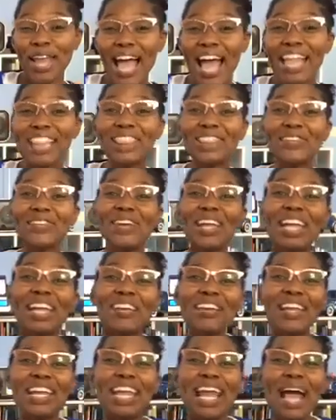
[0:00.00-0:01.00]
had 3
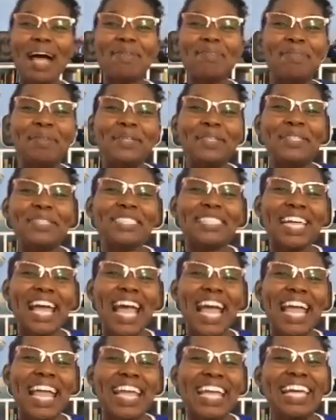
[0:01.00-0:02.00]
green apples
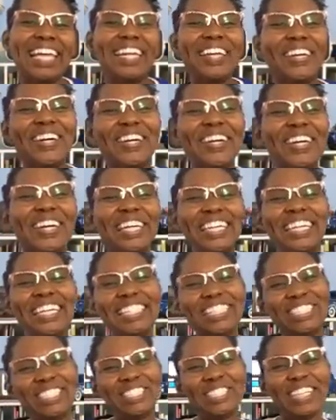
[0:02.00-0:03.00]
hanging on
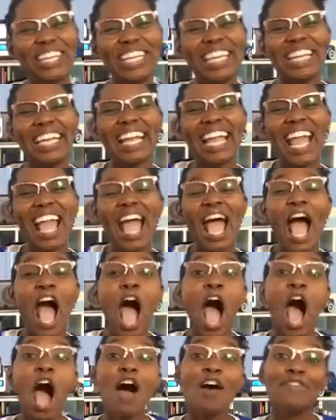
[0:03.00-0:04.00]
a tree.
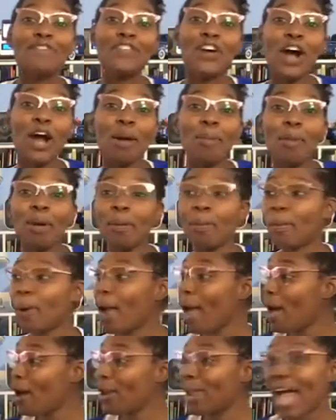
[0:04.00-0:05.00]
Farmer
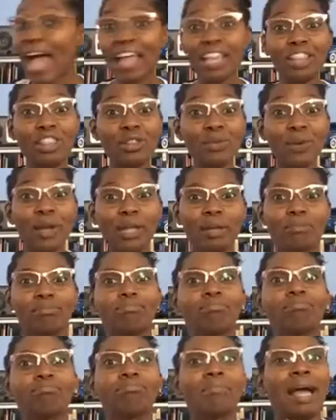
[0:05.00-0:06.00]
Brown had 3.
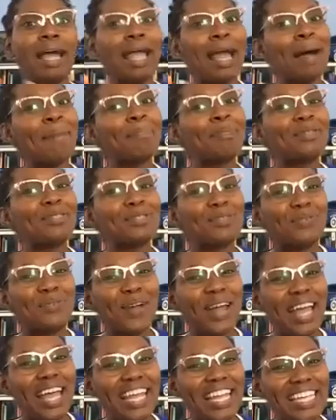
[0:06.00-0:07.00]
My apple's
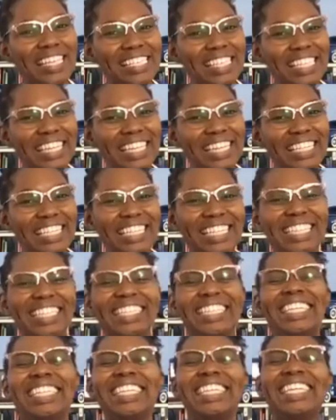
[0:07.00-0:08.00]
red, isn't it?
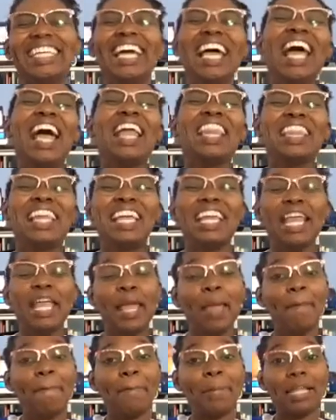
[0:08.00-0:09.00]
Then
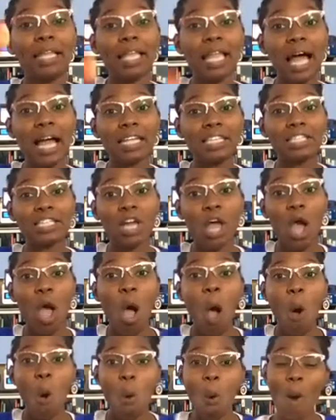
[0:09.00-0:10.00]
he plucked
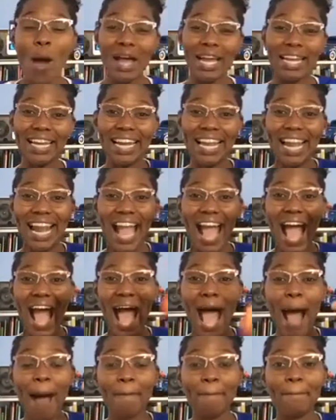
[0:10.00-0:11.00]
one
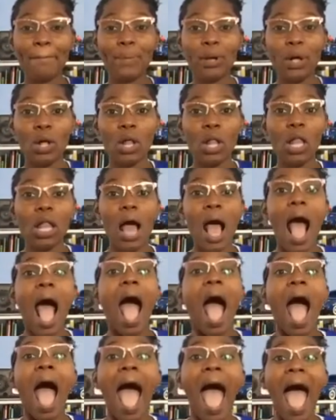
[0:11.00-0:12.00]
apple
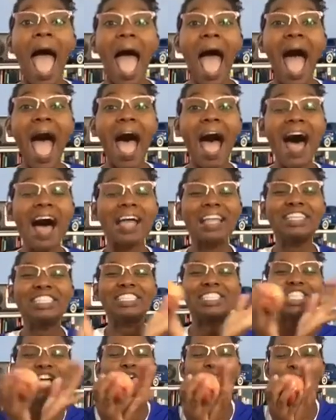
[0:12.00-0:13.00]
and